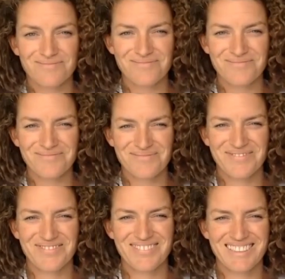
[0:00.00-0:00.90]

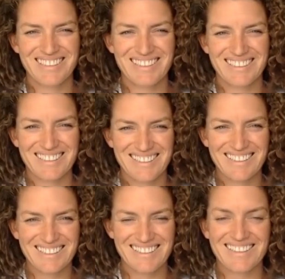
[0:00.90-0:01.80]

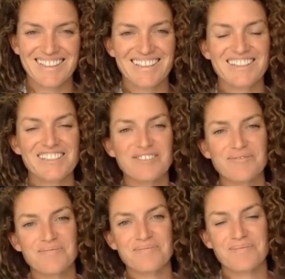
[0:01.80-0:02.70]

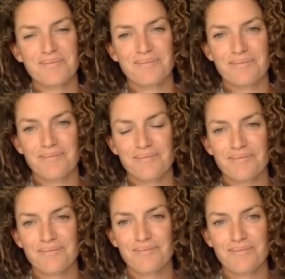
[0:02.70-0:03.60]

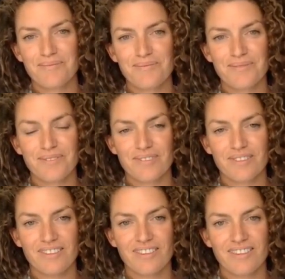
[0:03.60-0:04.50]

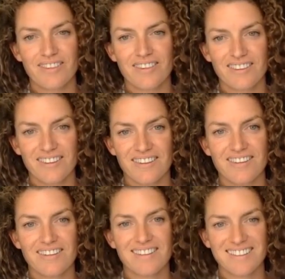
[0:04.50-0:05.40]

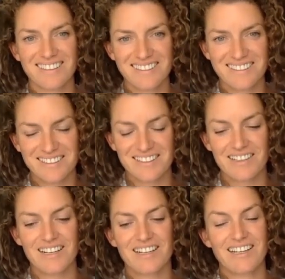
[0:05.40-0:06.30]

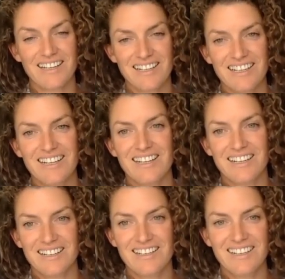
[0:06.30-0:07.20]
[no speech]